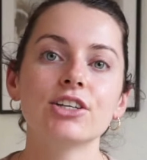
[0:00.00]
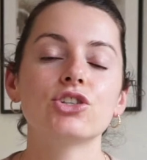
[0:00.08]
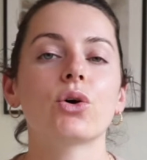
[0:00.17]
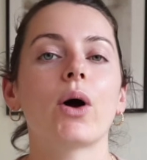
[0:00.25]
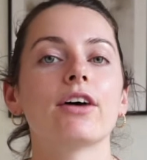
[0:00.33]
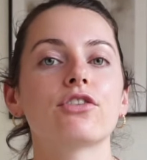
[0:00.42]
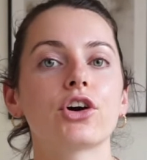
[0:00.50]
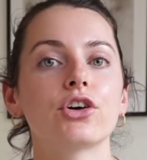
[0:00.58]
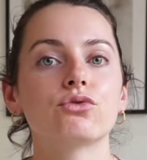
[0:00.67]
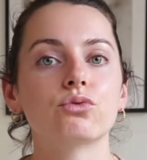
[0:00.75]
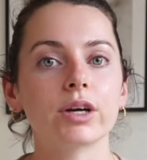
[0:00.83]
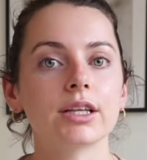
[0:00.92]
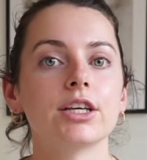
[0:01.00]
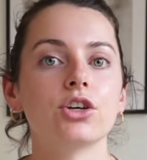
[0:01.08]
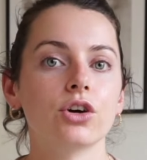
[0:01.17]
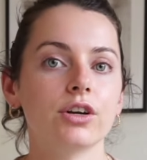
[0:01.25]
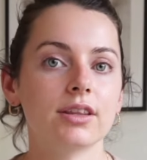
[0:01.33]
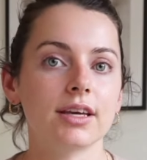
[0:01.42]
So I've heard really
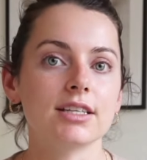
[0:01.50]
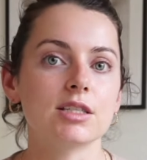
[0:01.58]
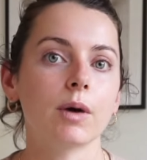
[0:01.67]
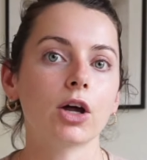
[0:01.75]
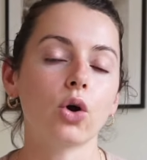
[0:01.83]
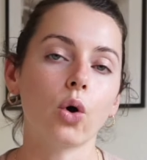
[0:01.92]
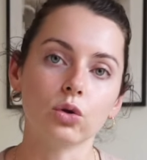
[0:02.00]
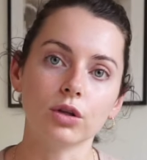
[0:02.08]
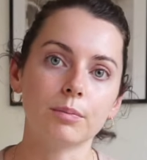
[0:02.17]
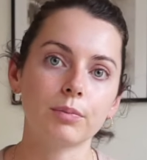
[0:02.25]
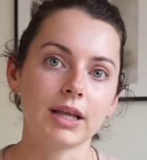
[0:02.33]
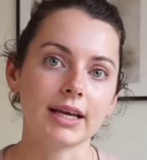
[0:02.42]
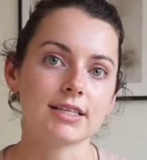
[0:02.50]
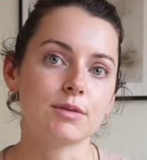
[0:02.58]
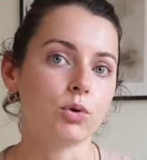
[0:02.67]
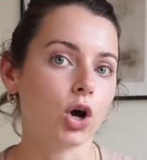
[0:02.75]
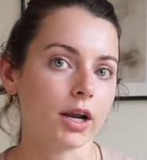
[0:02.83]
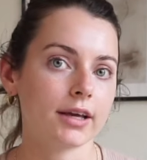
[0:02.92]
good things about Olaplex
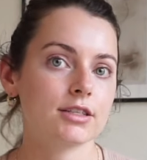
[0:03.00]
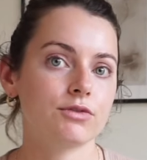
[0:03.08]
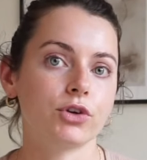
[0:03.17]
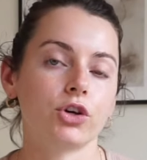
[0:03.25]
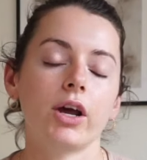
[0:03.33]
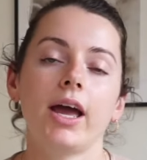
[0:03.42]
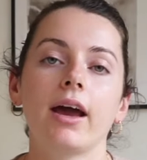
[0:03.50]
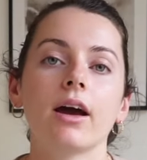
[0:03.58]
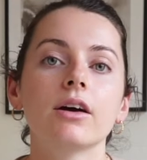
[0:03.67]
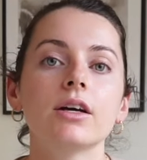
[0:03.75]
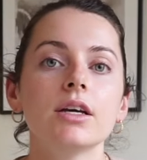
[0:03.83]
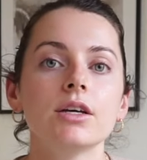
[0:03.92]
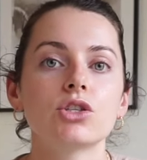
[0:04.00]
products for your hair.